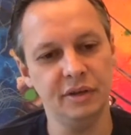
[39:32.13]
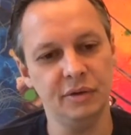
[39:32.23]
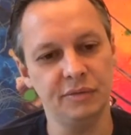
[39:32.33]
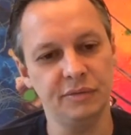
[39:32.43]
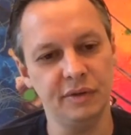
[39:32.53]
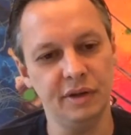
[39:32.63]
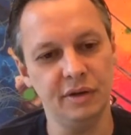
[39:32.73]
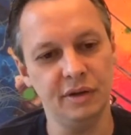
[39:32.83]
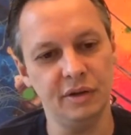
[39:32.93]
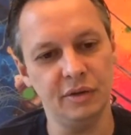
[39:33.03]
you know
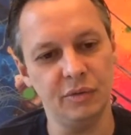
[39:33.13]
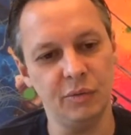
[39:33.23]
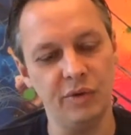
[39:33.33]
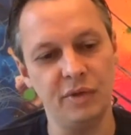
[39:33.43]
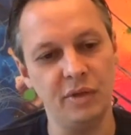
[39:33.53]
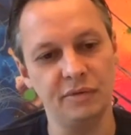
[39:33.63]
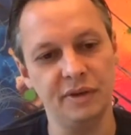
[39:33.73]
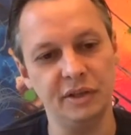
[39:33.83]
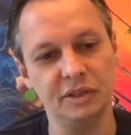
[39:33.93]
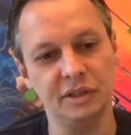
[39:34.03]
in, uh, with
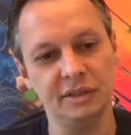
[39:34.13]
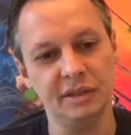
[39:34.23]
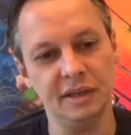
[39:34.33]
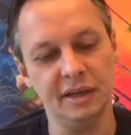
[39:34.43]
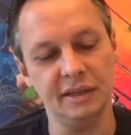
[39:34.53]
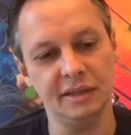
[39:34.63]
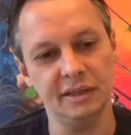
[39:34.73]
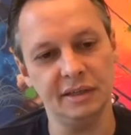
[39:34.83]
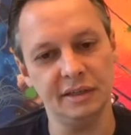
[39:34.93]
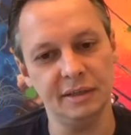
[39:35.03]
innovation and and
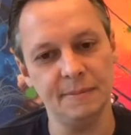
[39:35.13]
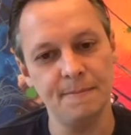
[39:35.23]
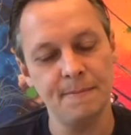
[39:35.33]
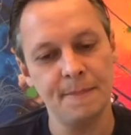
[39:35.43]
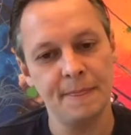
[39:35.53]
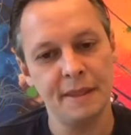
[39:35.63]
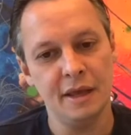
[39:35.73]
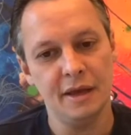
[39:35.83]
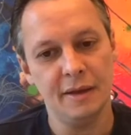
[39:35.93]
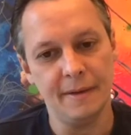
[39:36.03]
uh,
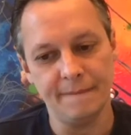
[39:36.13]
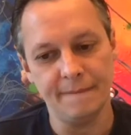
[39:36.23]
mm.